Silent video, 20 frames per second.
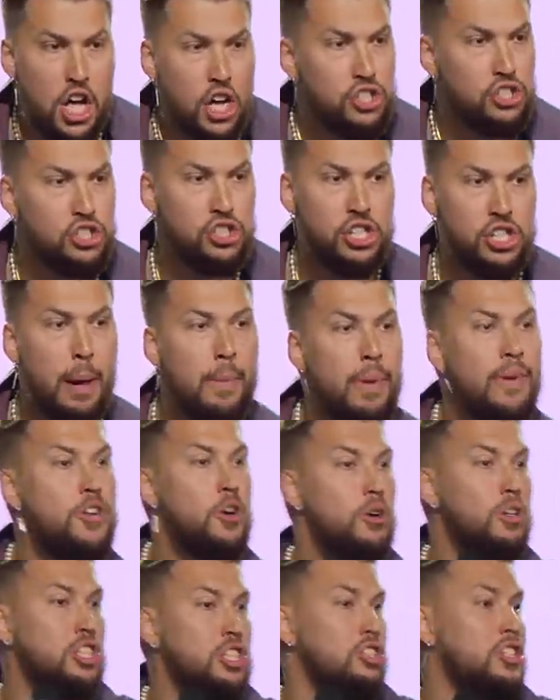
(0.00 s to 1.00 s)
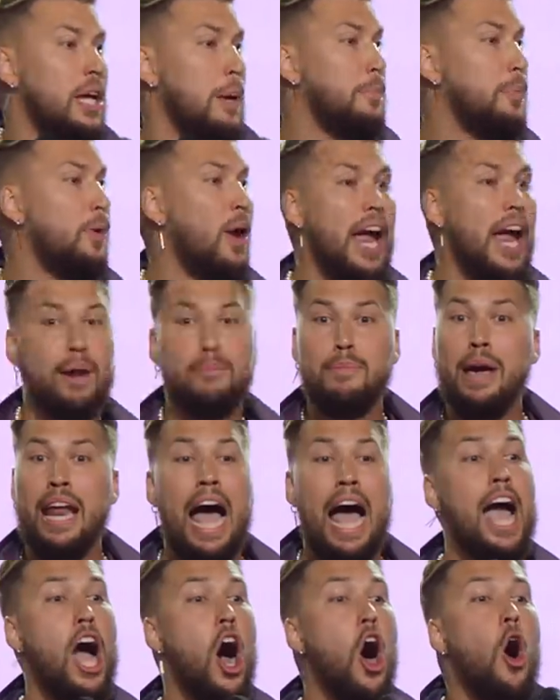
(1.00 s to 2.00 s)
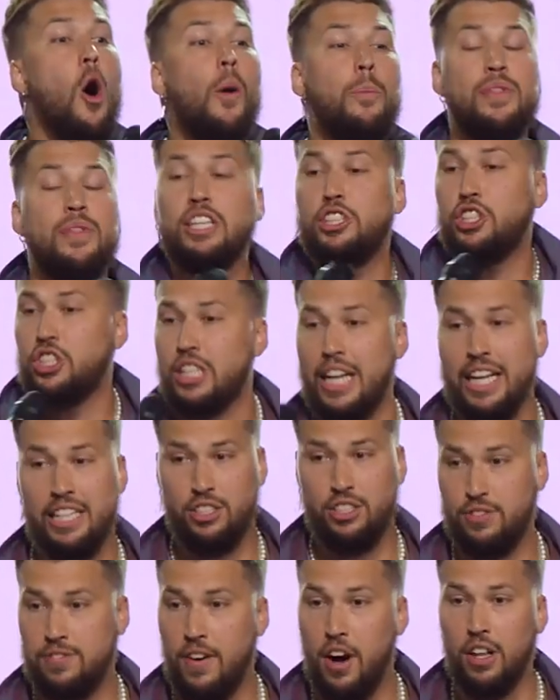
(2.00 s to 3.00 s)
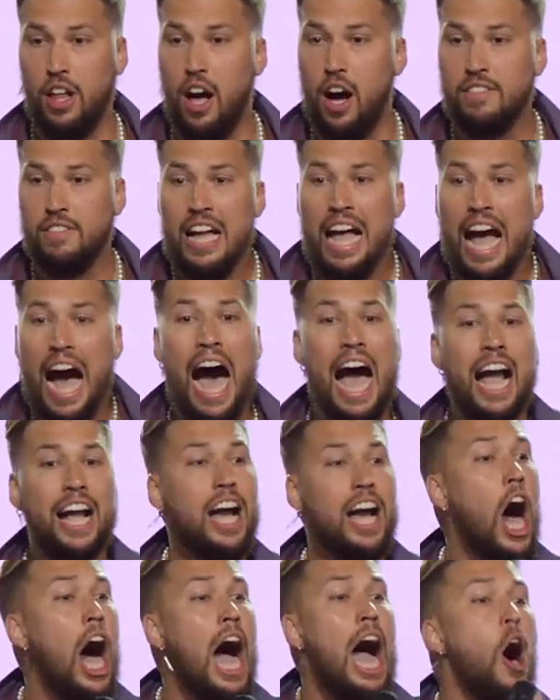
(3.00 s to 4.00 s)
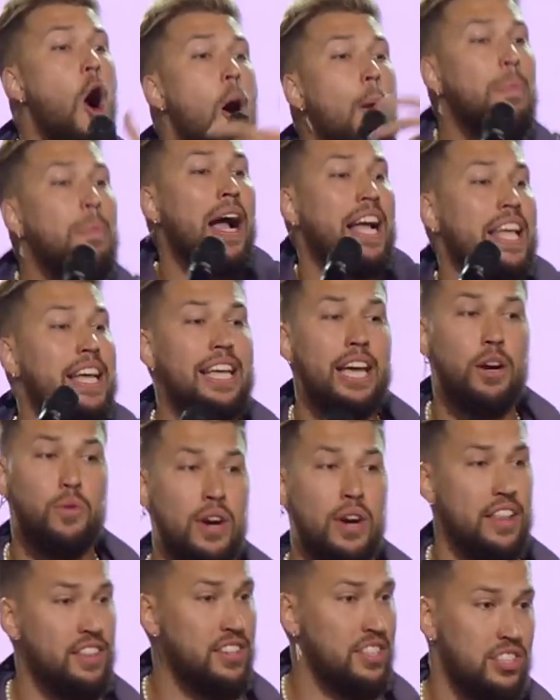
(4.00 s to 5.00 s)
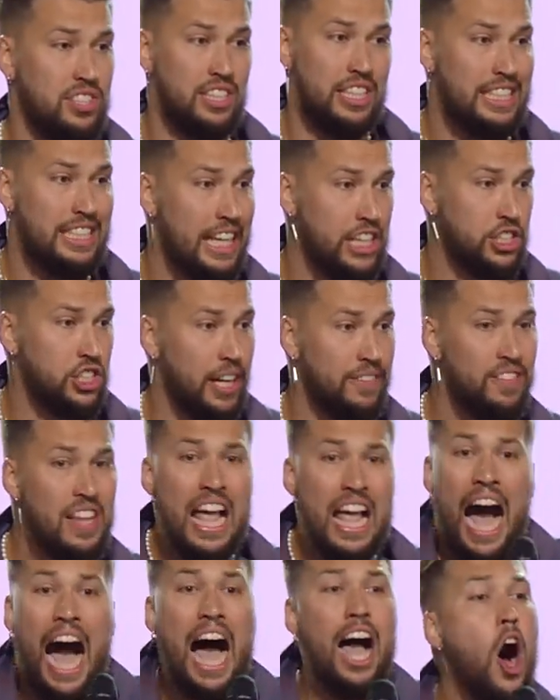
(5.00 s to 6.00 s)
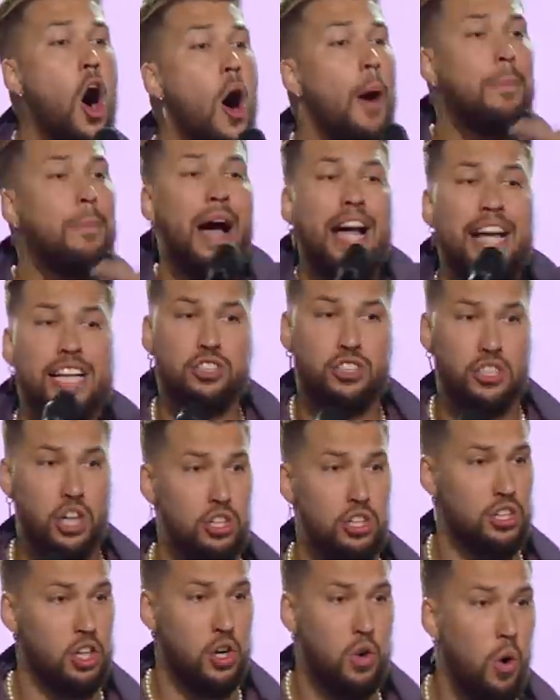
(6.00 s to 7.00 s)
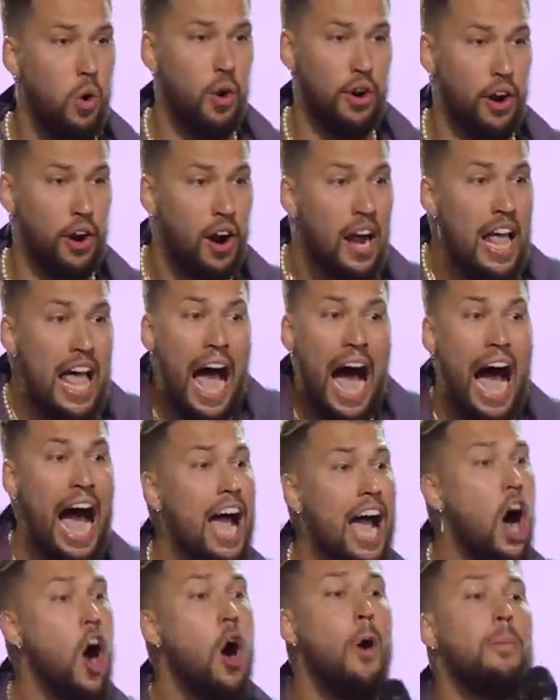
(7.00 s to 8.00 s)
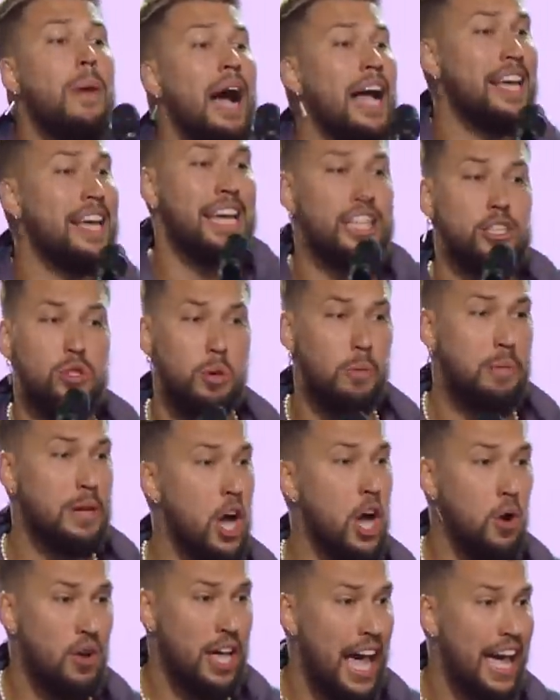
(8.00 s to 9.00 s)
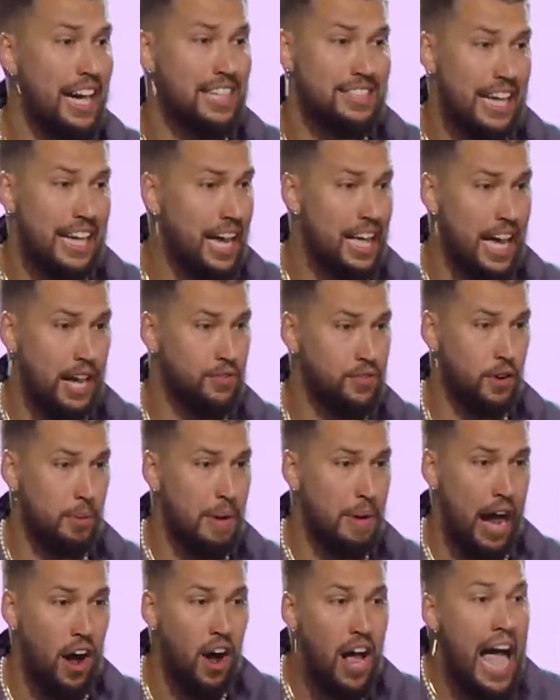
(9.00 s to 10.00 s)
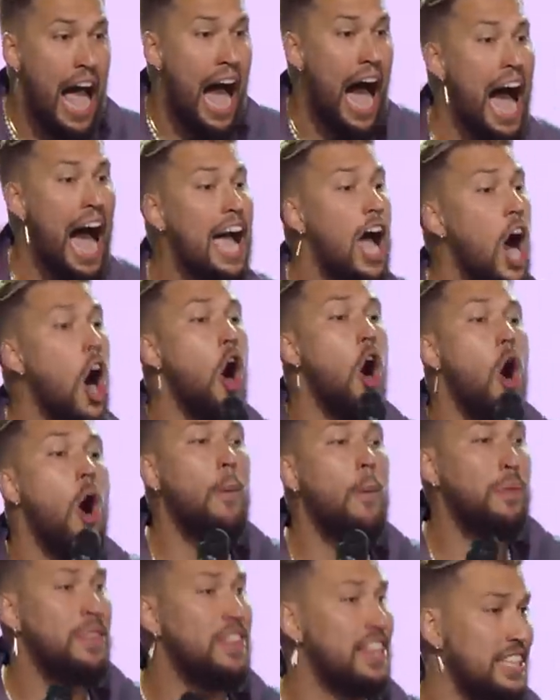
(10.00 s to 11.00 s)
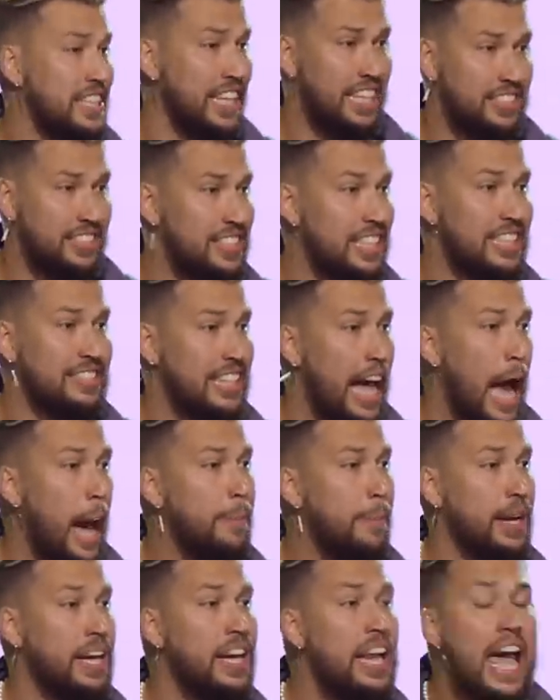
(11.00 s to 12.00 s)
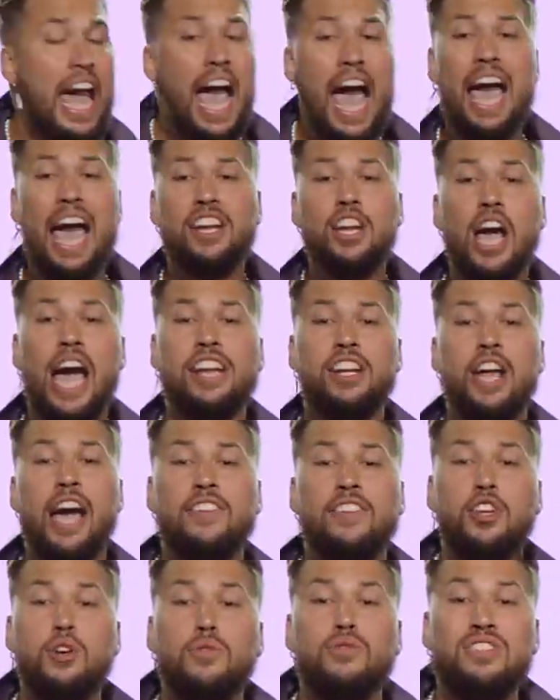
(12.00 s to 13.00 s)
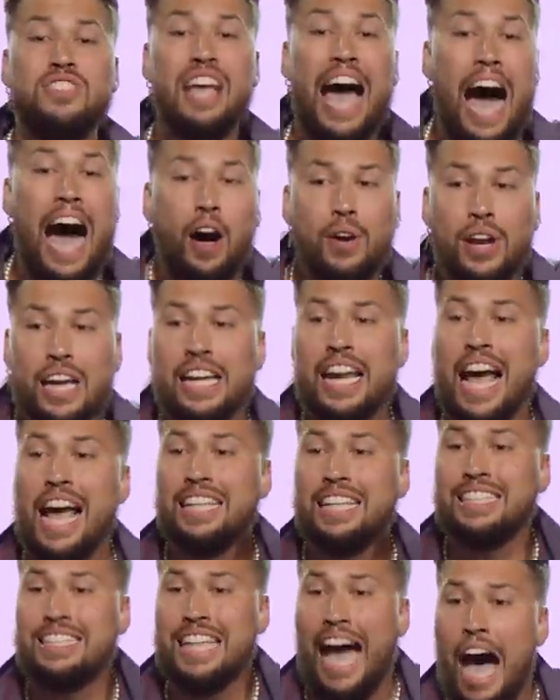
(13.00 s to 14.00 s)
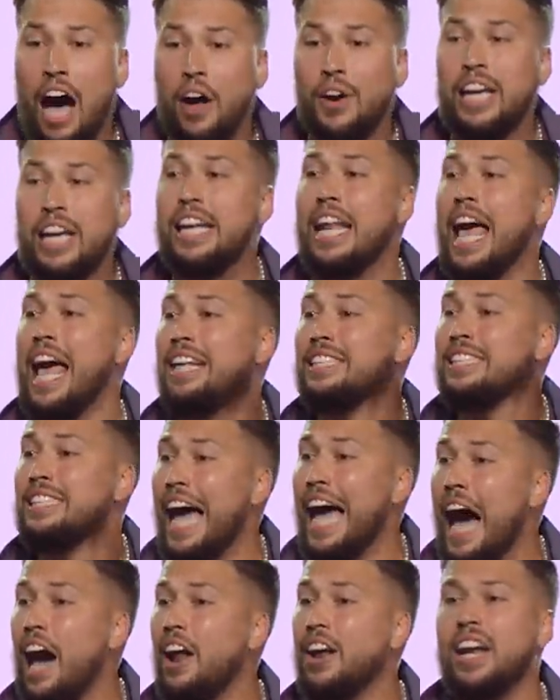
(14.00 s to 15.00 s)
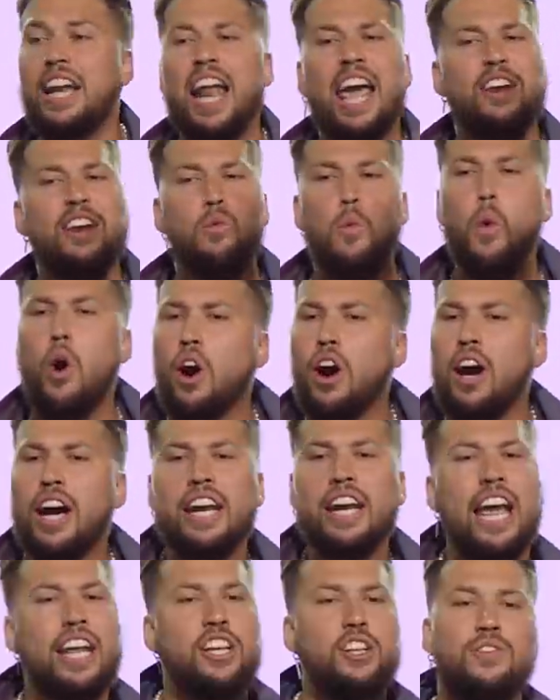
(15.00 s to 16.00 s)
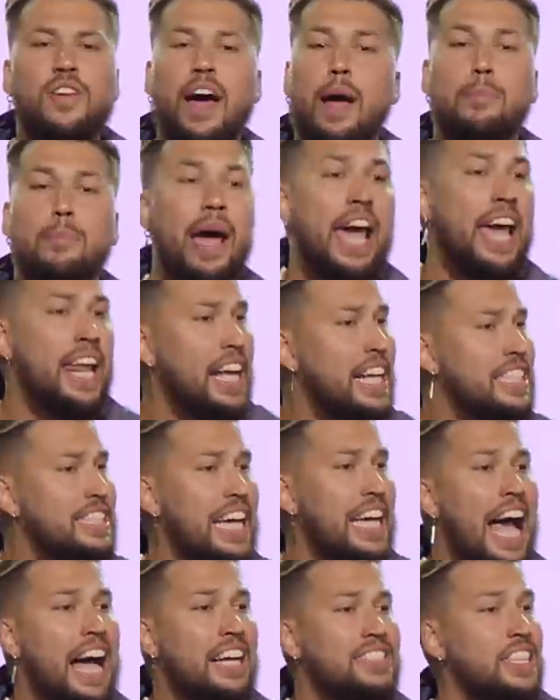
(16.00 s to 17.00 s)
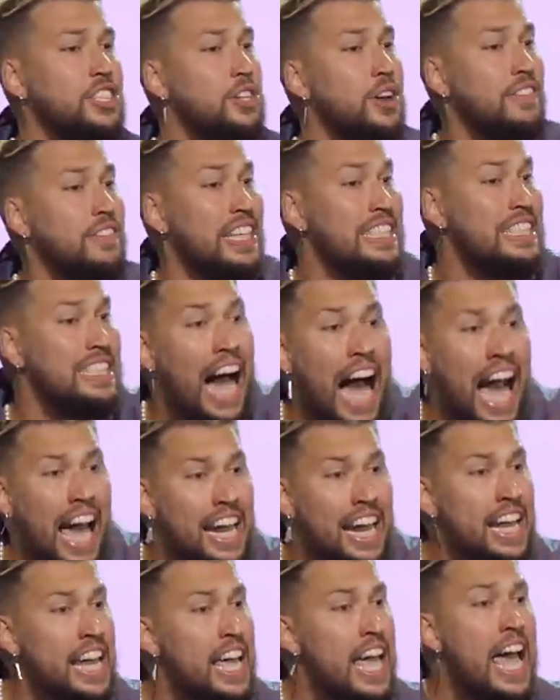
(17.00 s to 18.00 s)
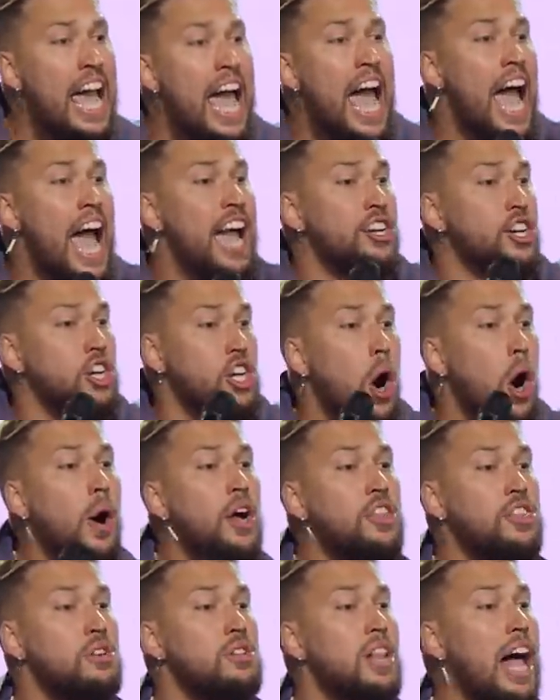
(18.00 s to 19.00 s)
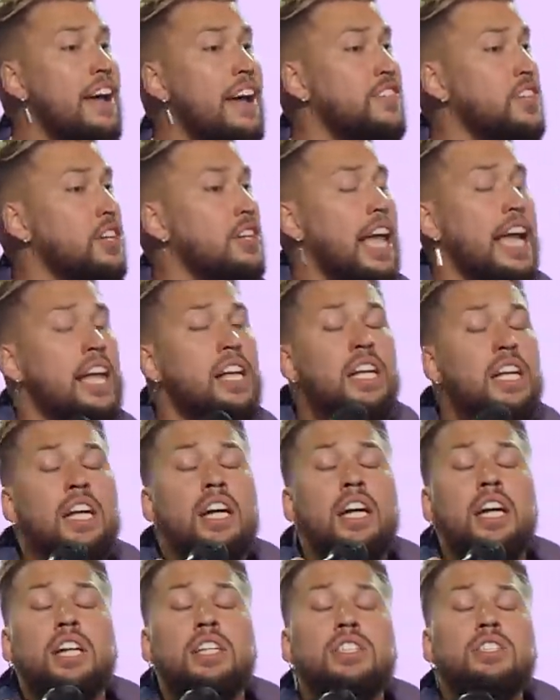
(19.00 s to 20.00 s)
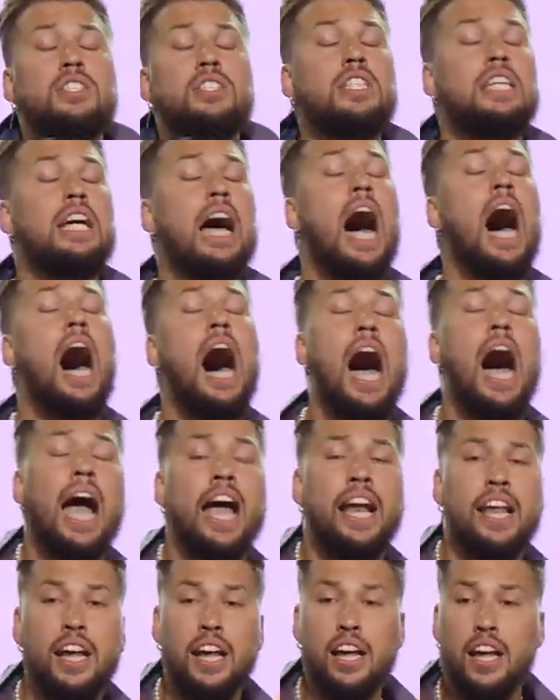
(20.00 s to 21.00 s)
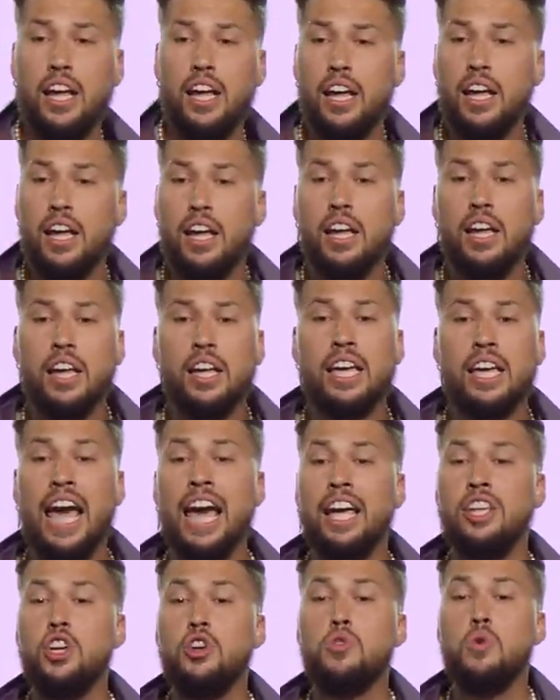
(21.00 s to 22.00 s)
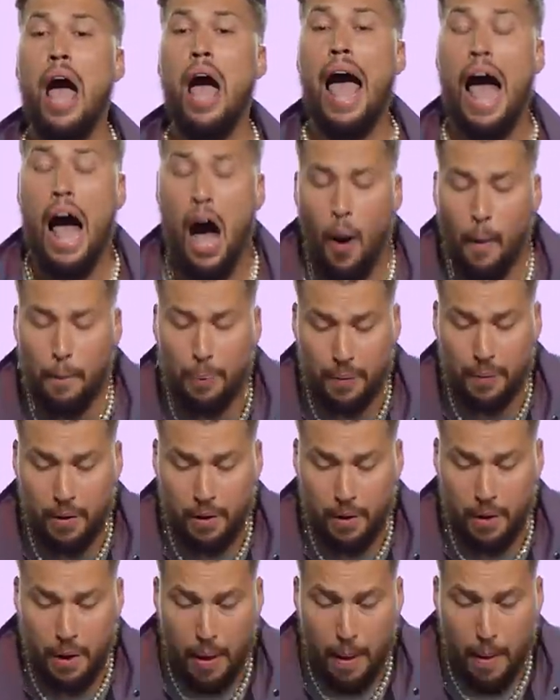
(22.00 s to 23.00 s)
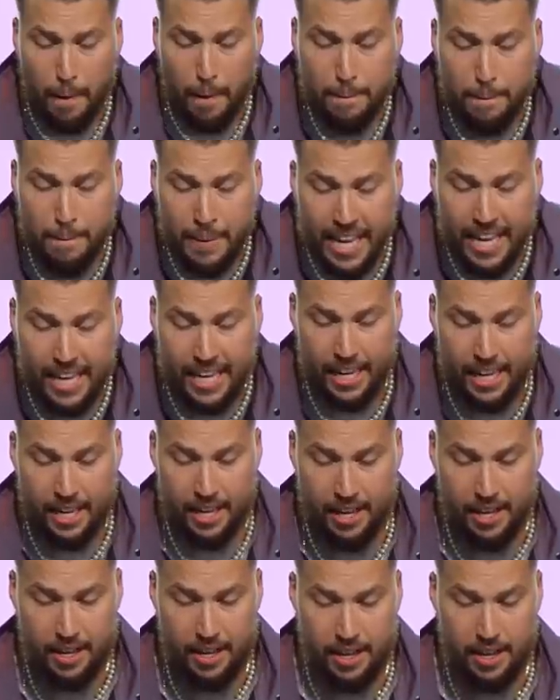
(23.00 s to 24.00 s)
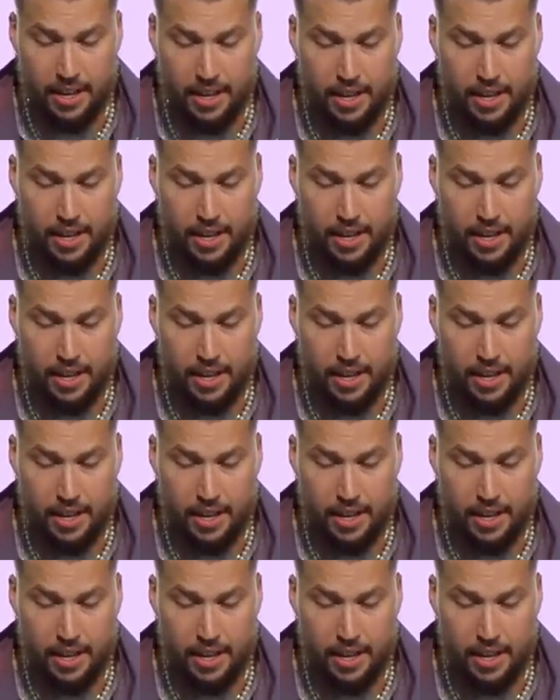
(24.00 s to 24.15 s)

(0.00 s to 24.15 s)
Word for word: Some of you are just like praying, man, I hope these chains fall off. I, I hope I can get rid of this addiction. I hope I can turn the corner. I hope my kids will be okay a decade from now. I hope that this is happening. And, and, and you've doubted and doubted and doubted and worried, and you've had panic attacks and you have anxiety, and you're going through life and you're like, God, can you help me?